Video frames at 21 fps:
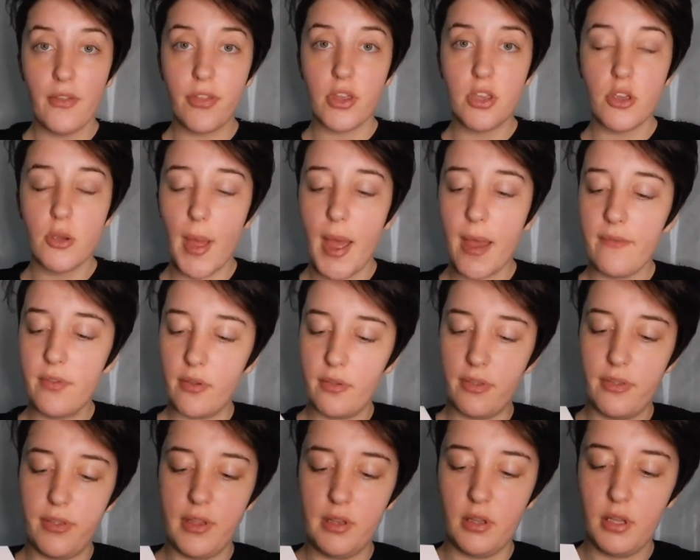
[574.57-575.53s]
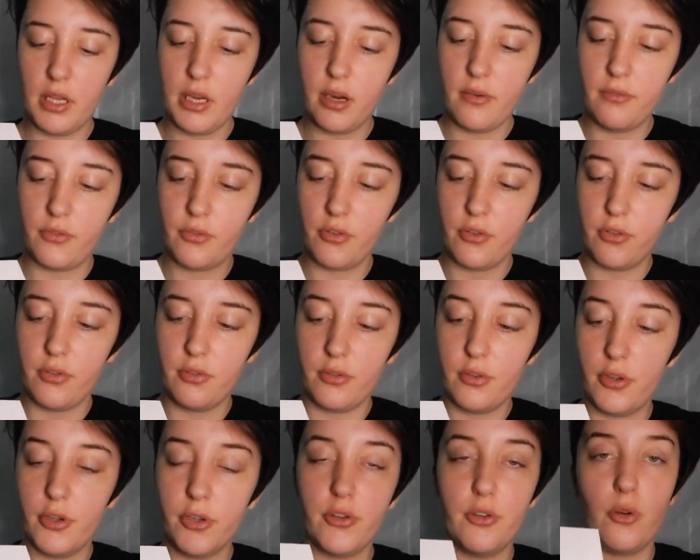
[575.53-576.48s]
that you have your thin layer of
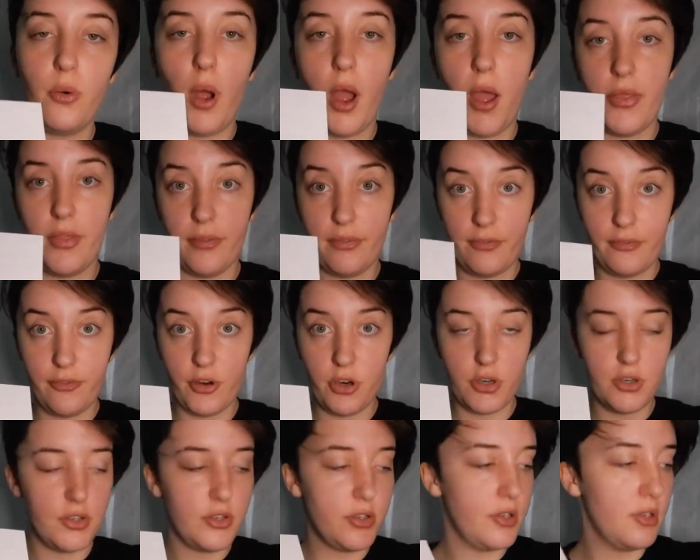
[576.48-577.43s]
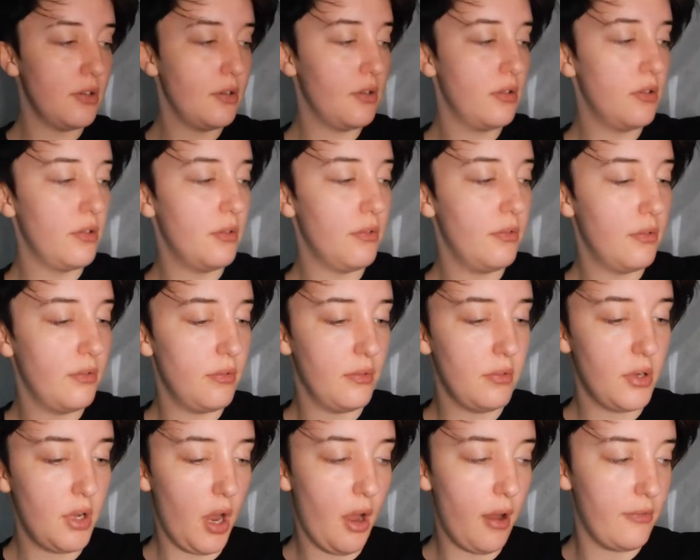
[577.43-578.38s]
glue on the first
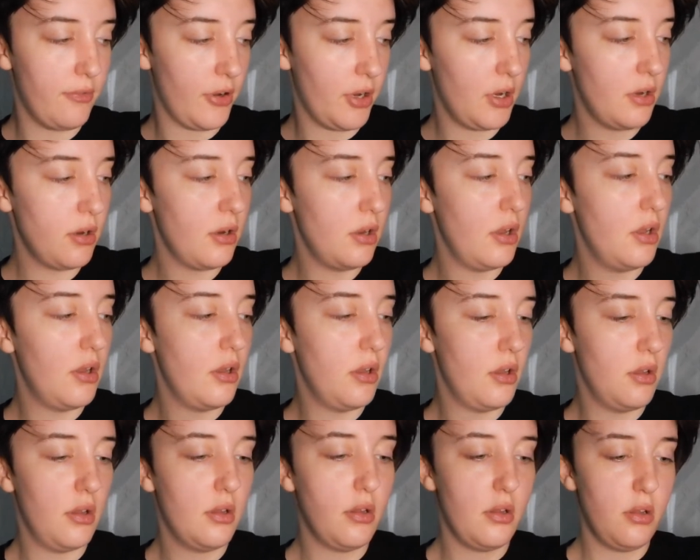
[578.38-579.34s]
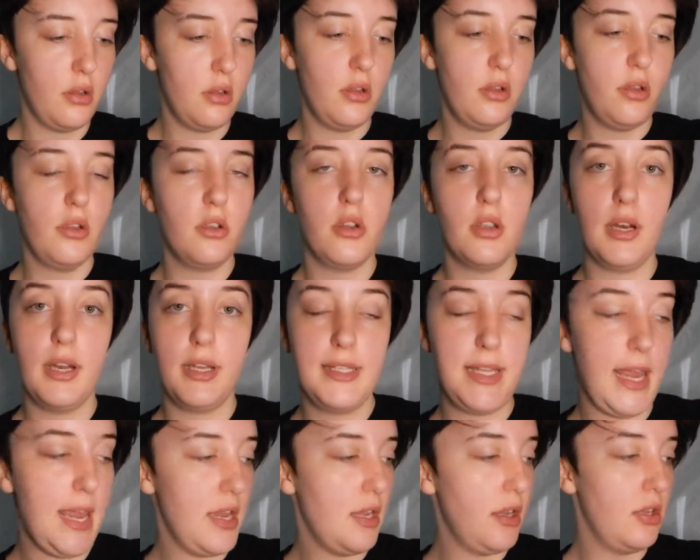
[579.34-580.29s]
cover, you're going to
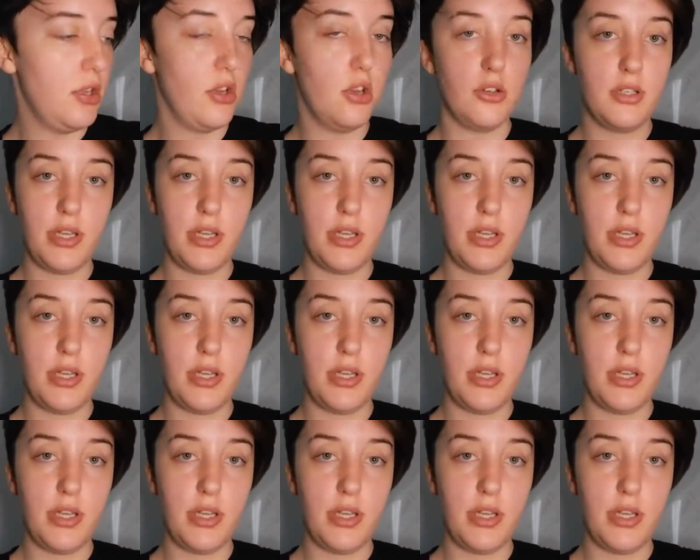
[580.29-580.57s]
take your